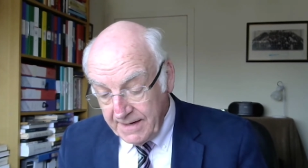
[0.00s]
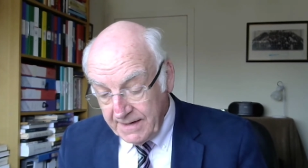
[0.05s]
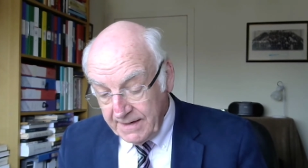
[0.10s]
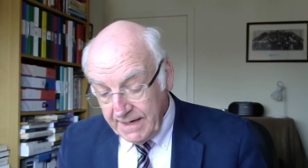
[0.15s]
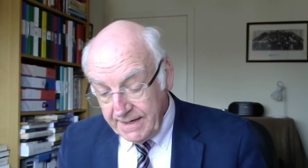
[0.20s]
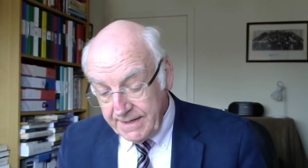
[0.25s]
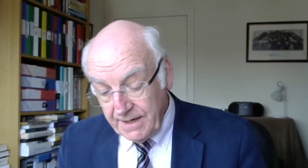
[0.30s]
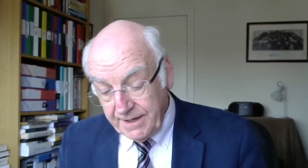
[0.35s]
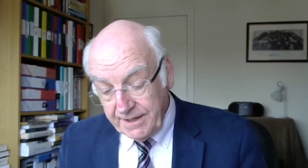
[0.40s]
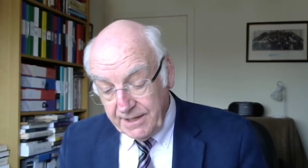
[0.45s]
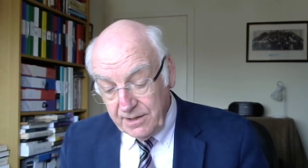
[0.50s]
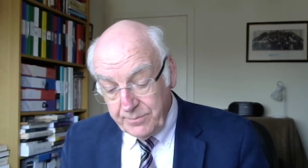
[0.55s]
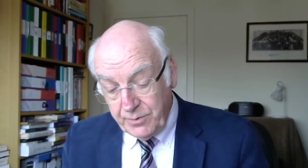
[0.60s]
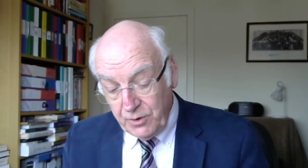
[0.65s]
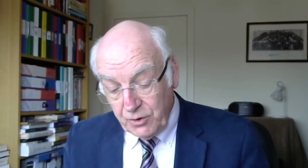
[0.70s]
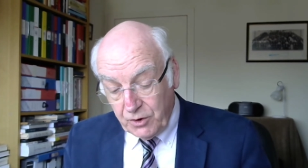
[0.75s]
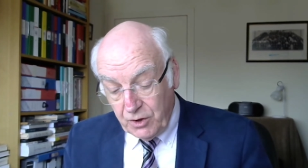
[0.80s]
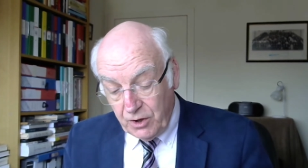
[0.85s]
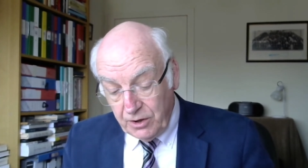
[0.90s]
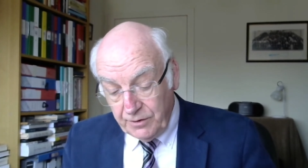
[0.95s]
In a little
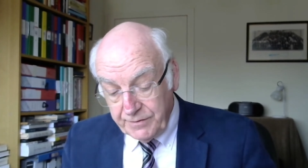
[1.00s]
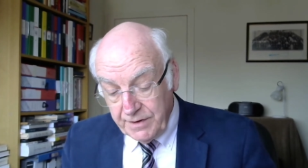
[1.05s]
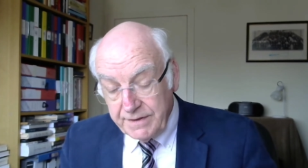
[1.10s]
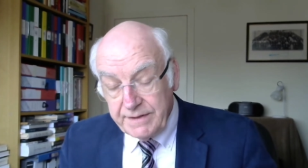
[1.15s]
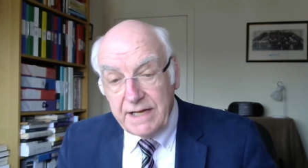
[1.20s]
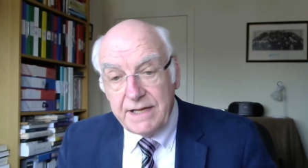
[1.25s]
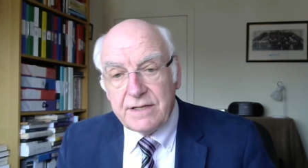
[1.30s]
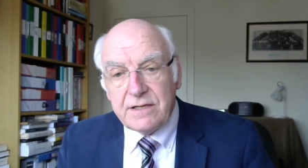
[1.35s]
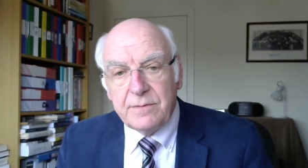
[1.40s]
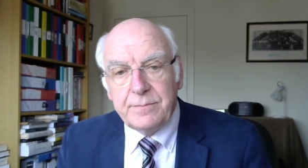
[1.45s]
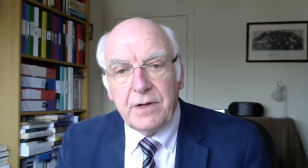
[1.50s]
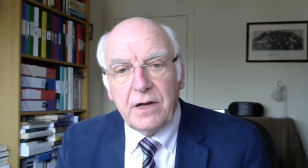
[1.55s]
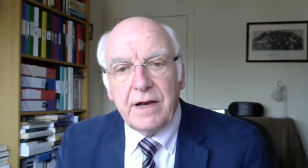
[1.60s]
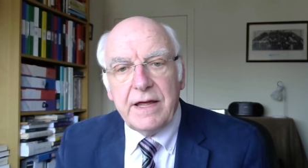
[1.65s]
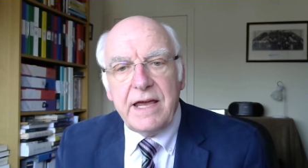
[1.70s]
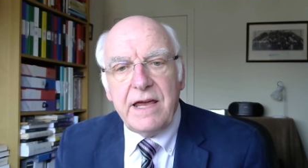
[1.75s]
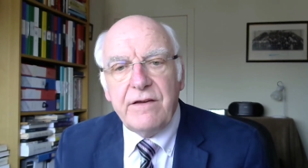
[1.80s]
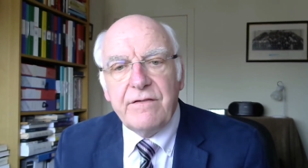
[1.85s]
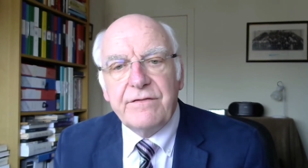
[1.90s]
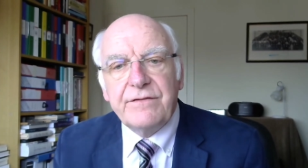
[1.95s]
book called The Need to
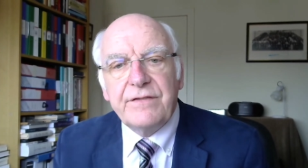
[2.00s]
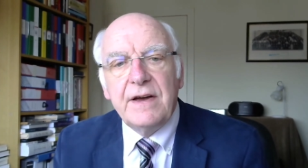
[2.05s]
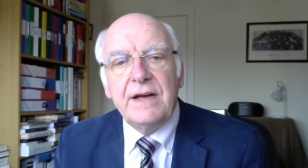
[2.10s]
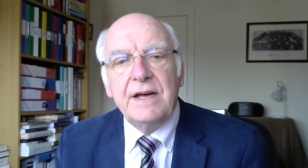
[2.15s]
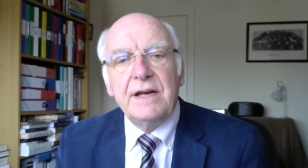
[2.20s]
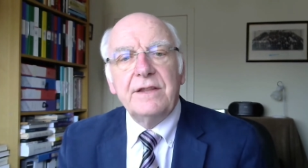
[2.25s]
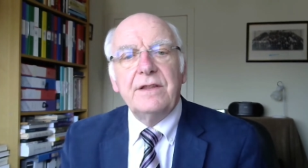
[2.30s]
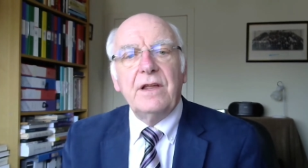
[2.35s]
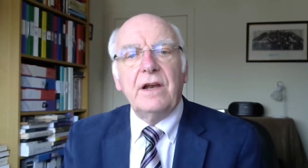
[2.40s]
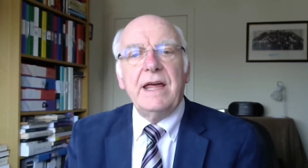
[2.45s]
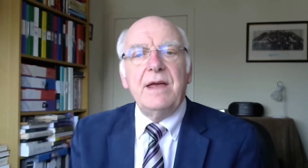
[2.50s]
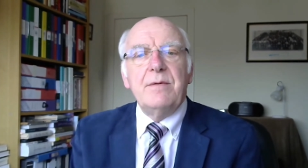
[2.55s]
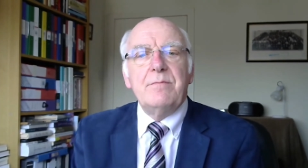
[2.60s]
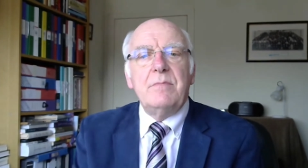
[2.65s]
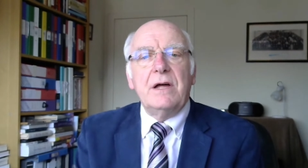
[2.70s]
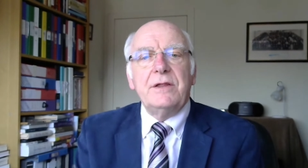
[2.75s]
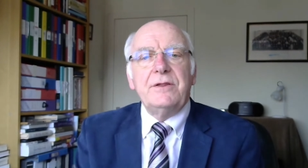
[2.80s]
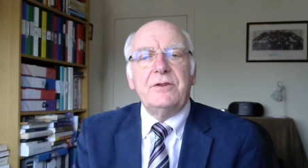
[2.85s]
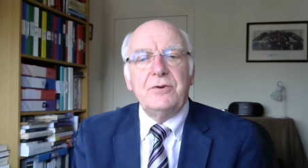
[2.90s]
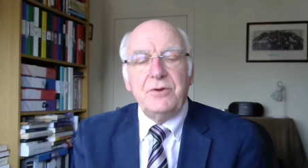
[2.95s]
Believe, the late
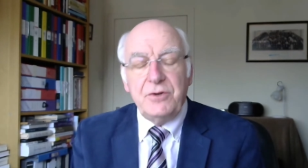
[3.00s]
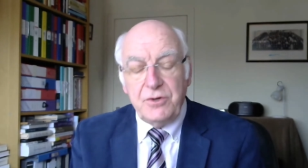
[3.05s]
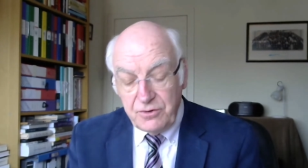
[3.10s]
Murdo Ewen